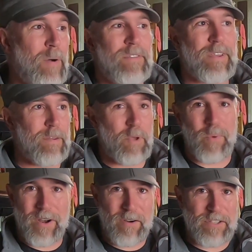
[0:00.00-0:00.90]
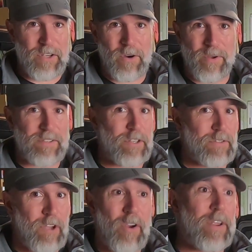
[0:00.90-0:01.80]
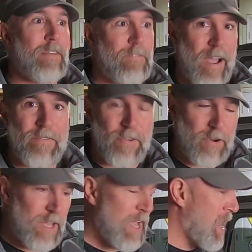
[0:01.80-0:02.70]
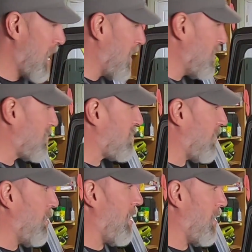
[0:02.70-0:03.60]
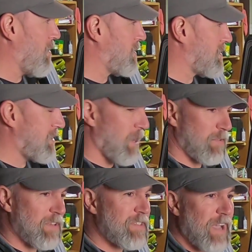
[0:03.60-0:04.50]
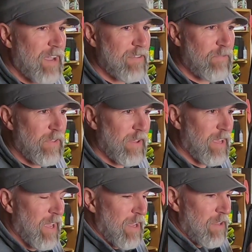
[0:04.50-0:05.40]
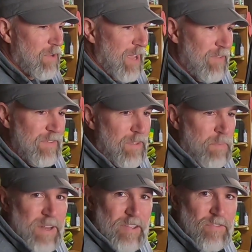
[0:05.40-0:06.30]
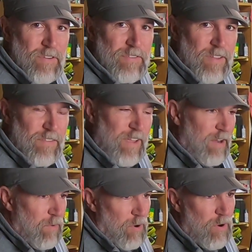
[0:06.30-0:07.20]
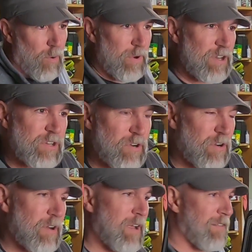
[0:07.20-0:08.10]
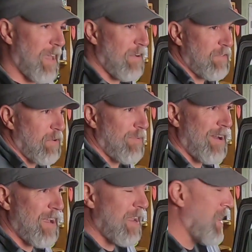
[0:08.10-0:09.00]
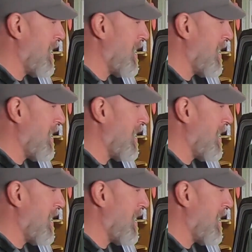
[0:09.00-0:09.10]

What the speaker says: it's getting to be winter, so it's dark at 5:30, and it is so hard to see out these sides. I feel like you can't even see pedestrians on the side of the road, or when you turn left or right,